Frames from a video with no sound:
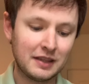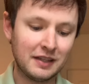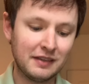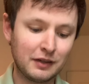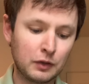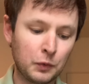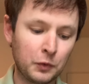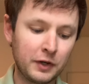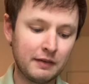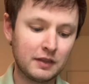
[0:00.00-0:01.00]
Then the
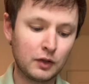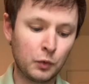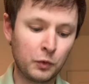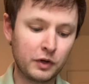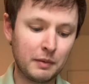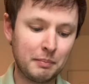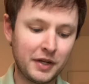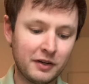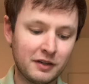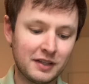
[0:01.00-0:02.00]
glory of the Lord
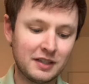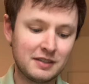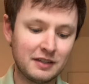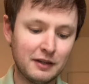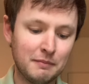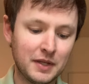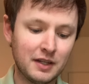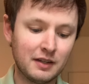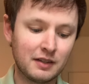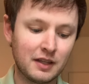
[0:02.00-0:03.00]
appeared at the tent of
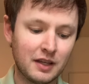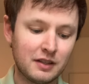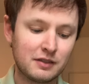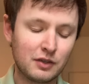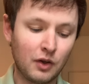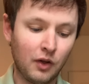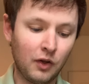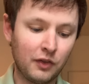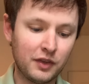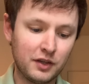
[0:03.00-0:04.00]
meeting to
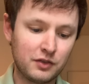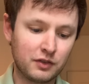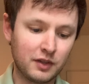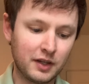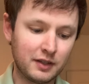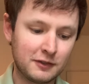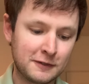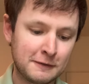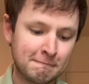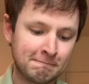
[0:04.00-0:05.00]
all the
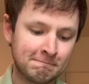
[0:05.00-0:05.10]
Israelites.